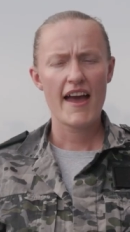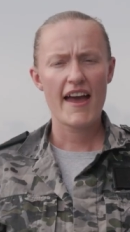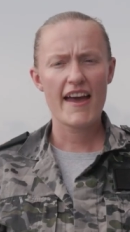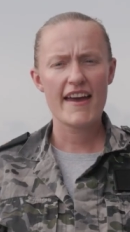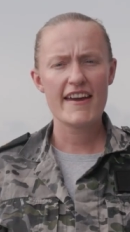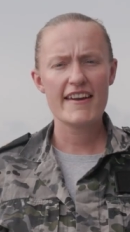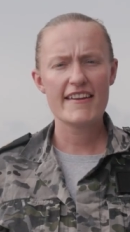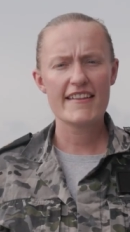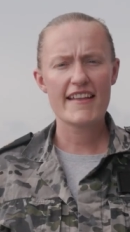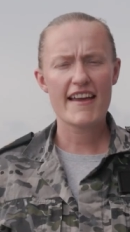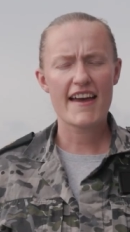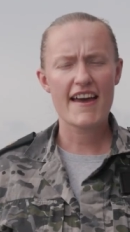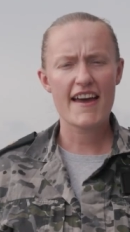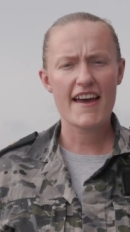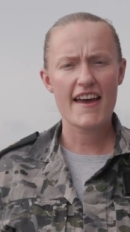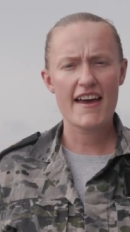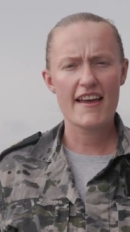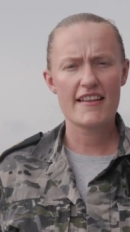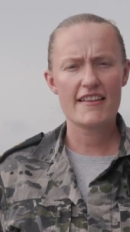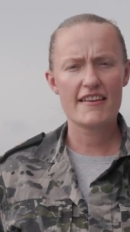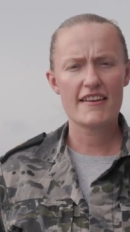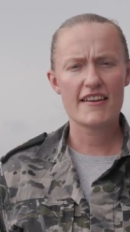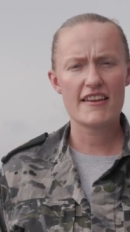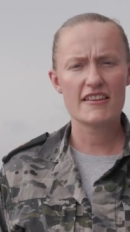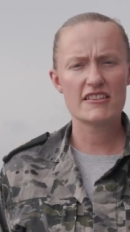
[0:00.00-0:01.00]
Hey
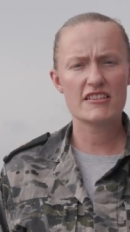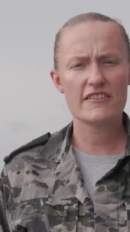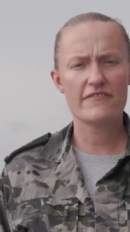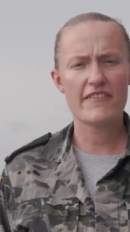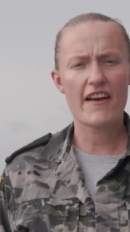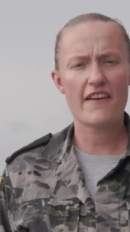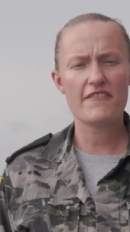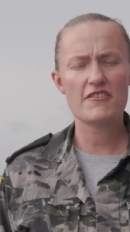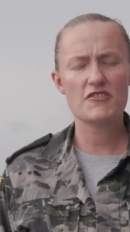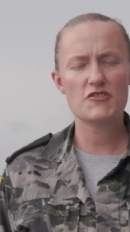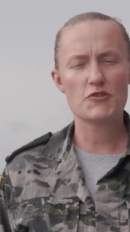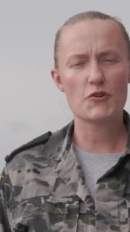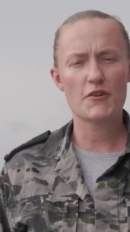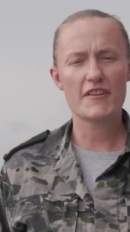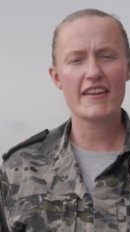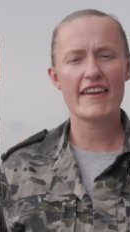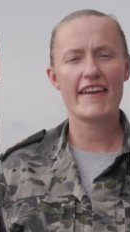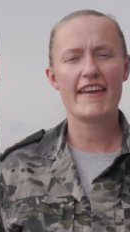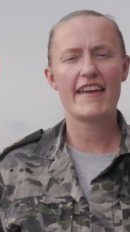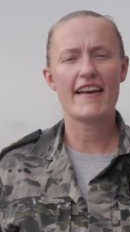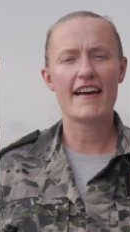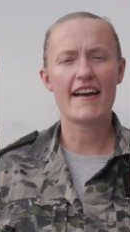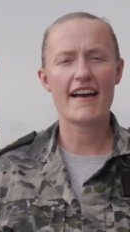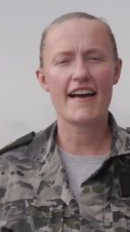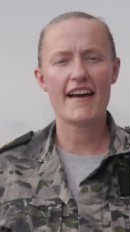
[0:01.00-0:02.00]
Dad, it's your favourite daughter
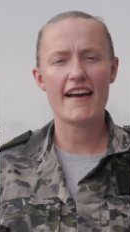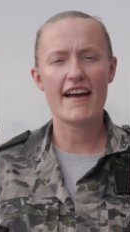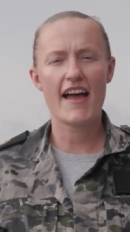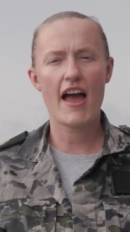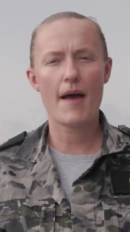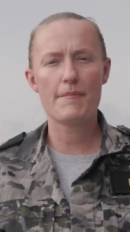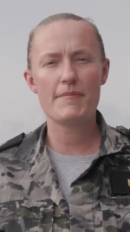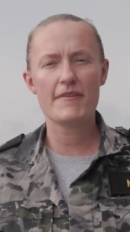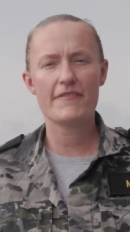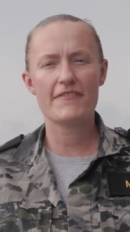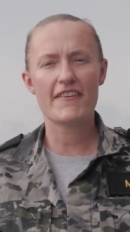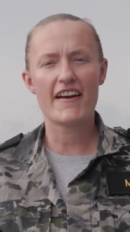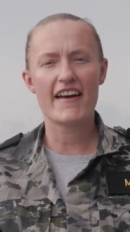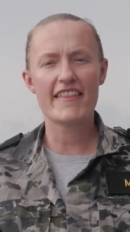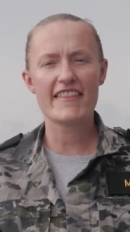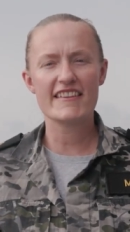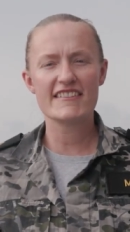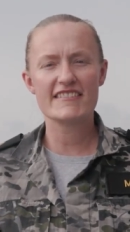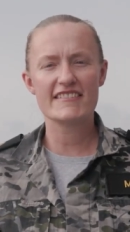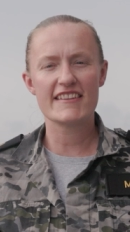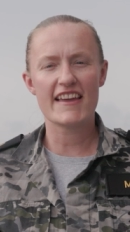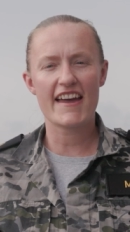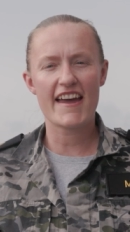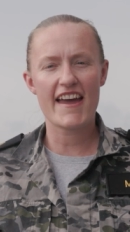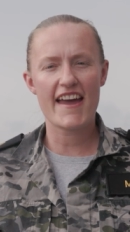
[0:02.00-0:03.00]
here. Happy
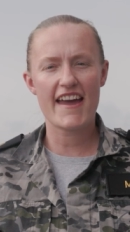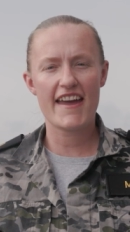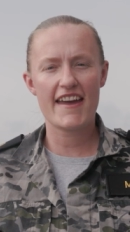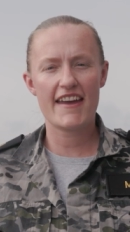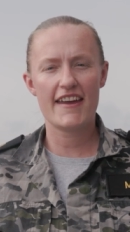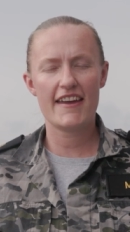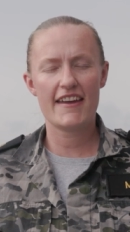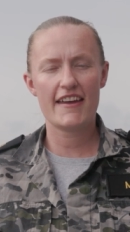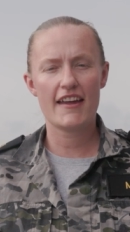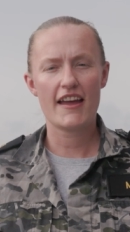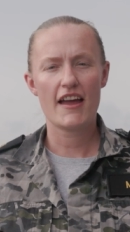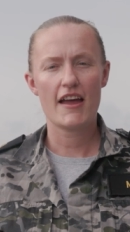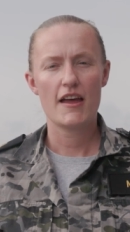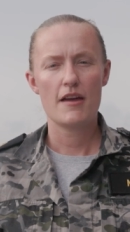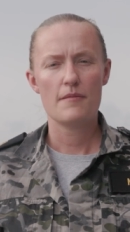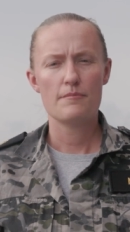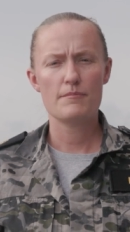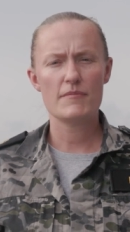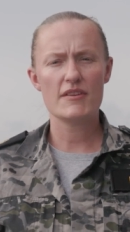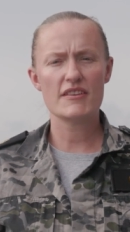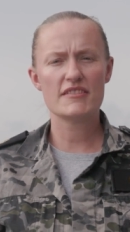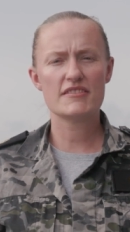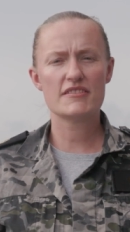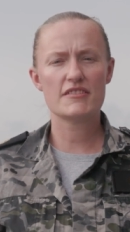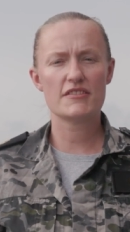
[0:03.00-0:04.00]
Father's Day.
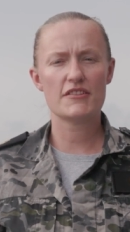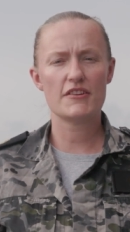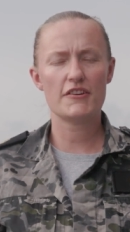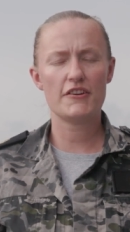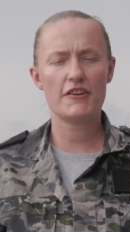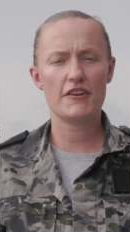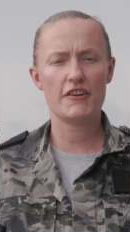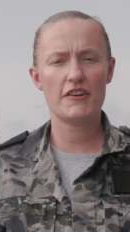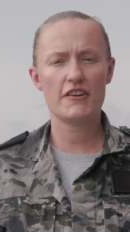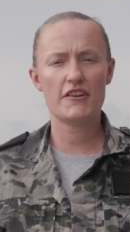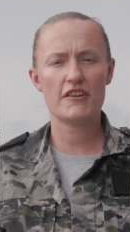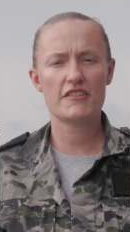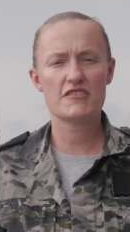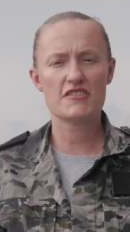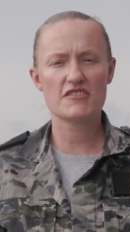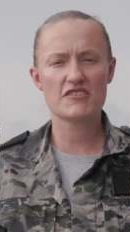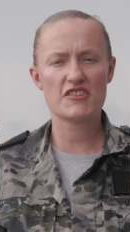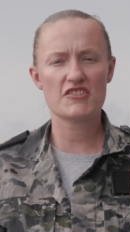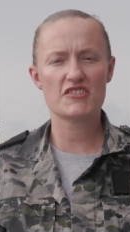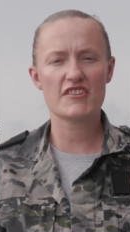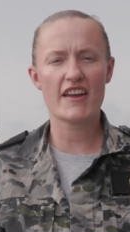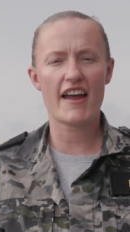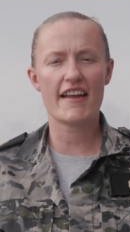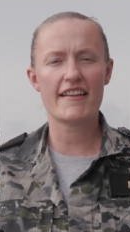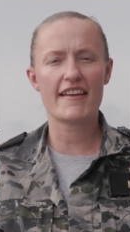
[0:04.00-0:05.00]
Miss you. Just a
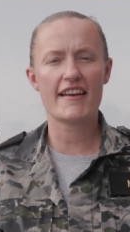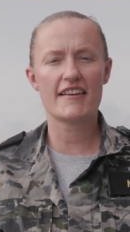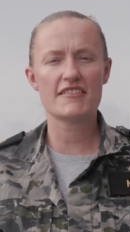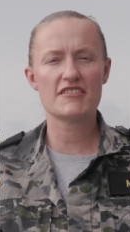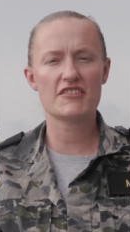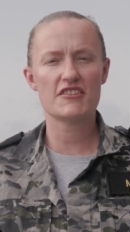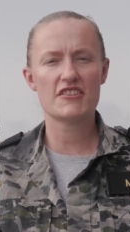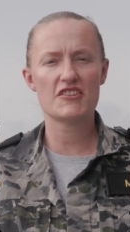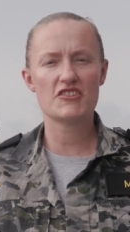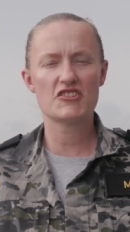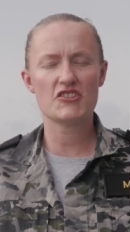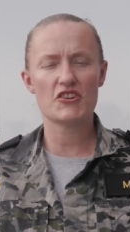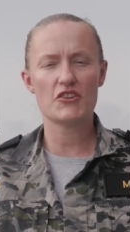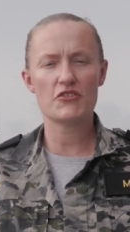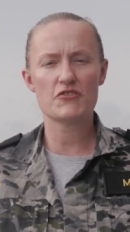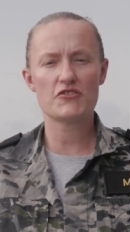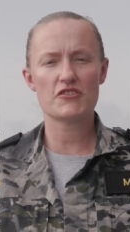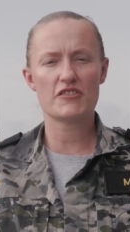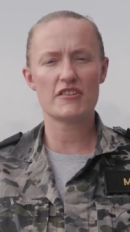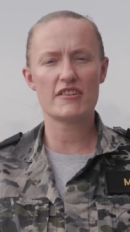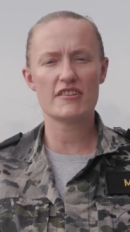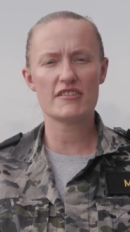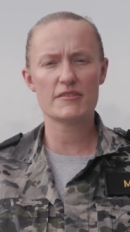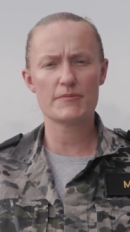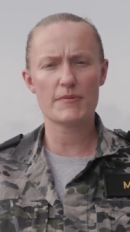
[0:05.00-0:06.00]
shout out to the
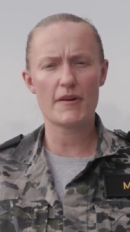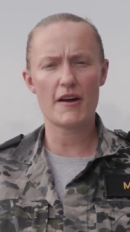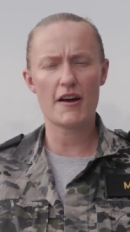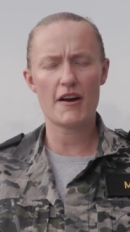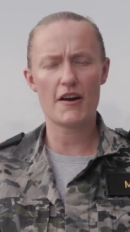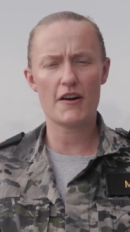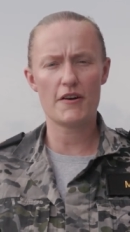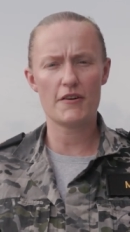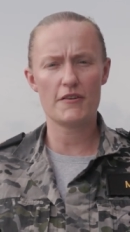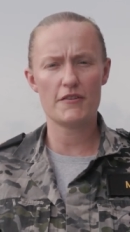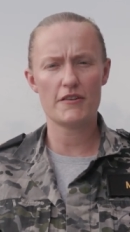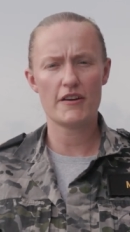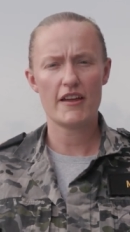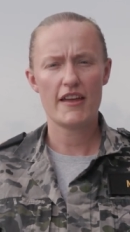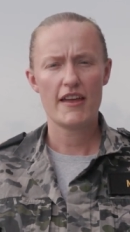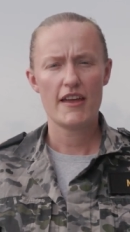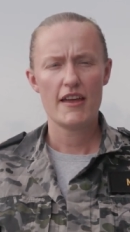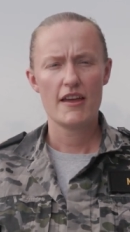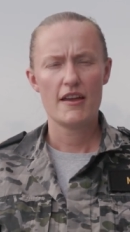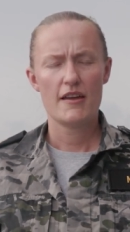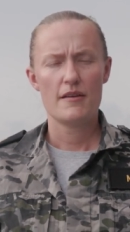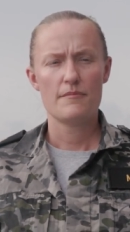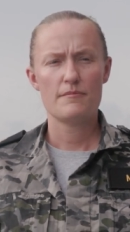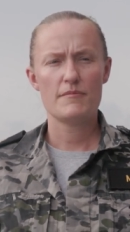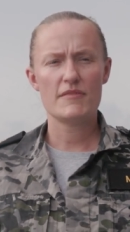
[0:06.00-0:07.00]
children as well.
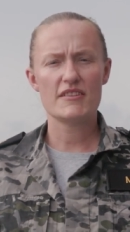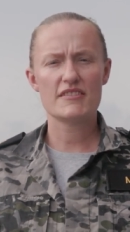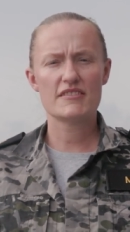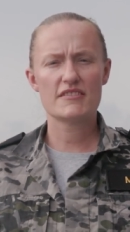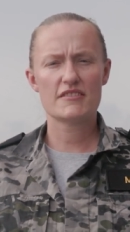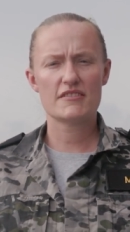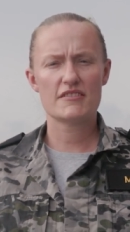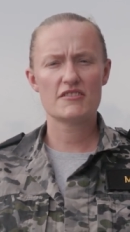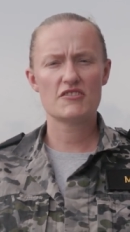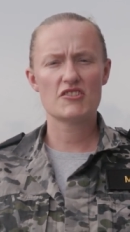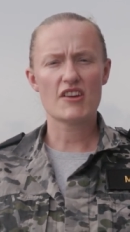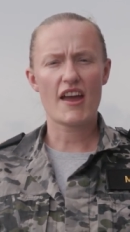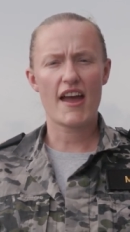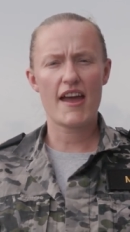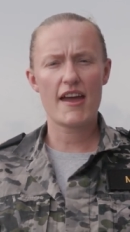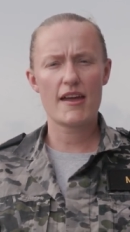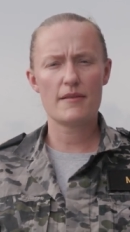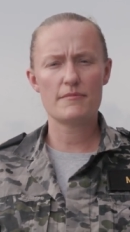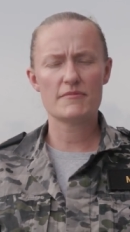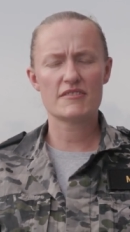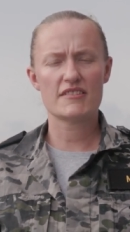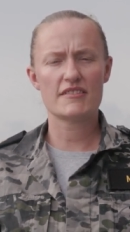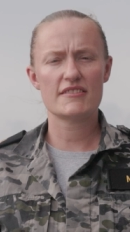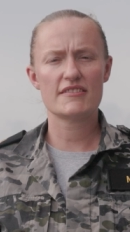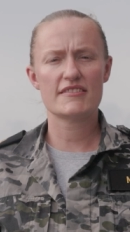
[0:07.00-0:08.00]
Miss
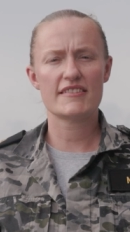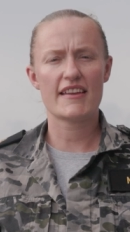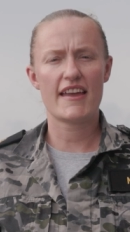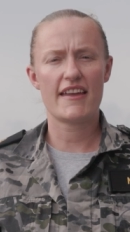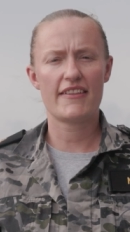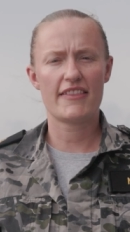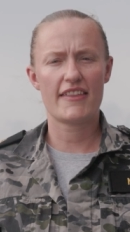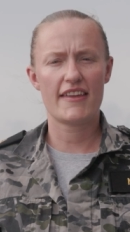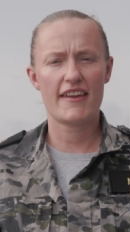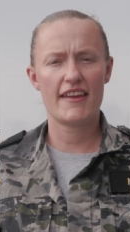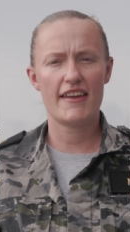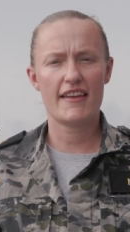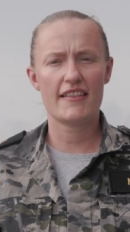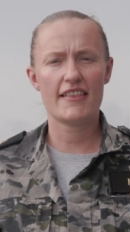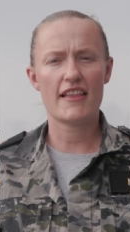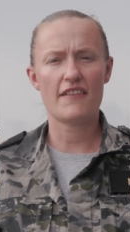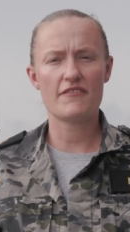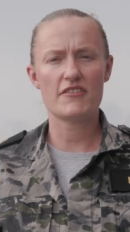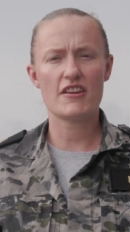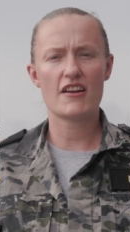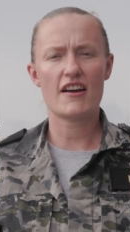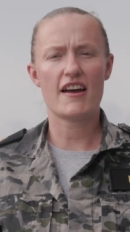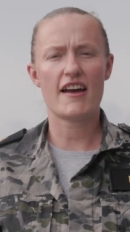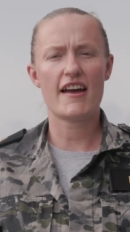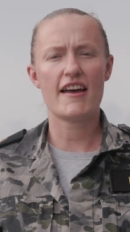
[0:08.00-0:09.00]
James and Stanley. Love
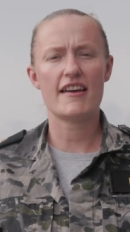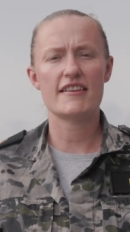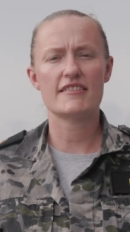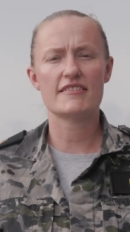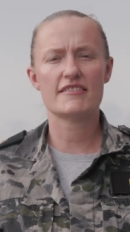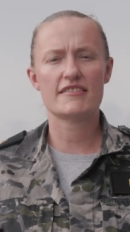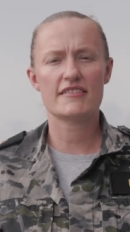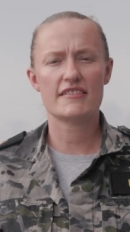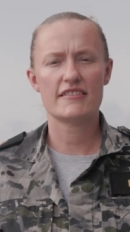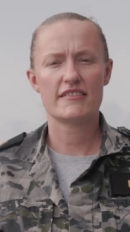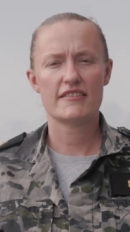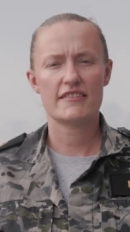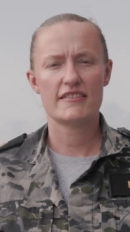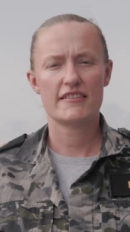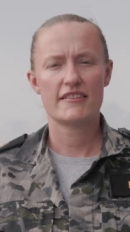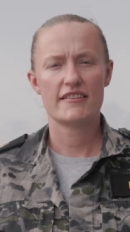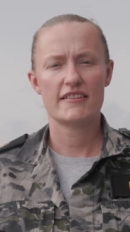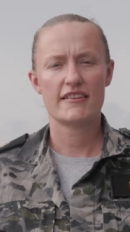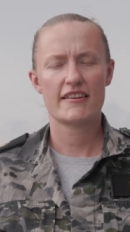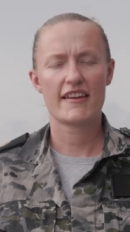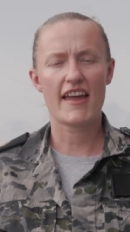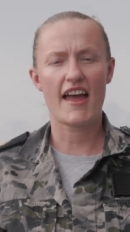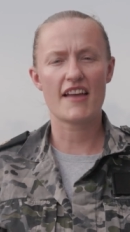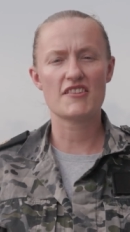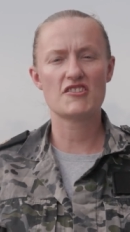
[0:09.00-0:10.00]
you guys.
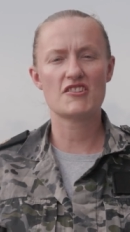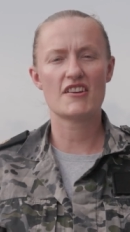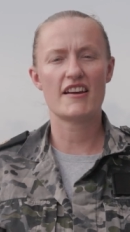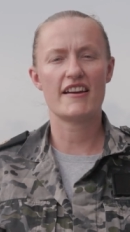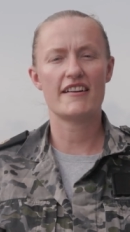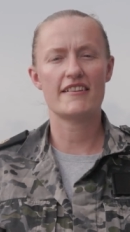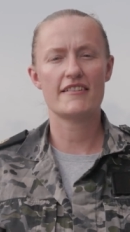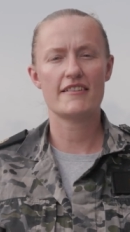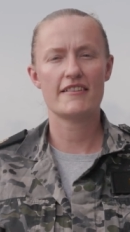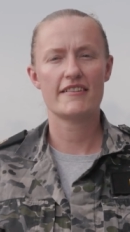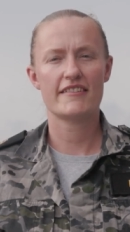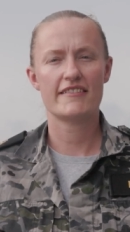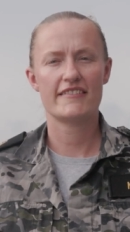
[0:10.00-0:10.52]
Catch ya.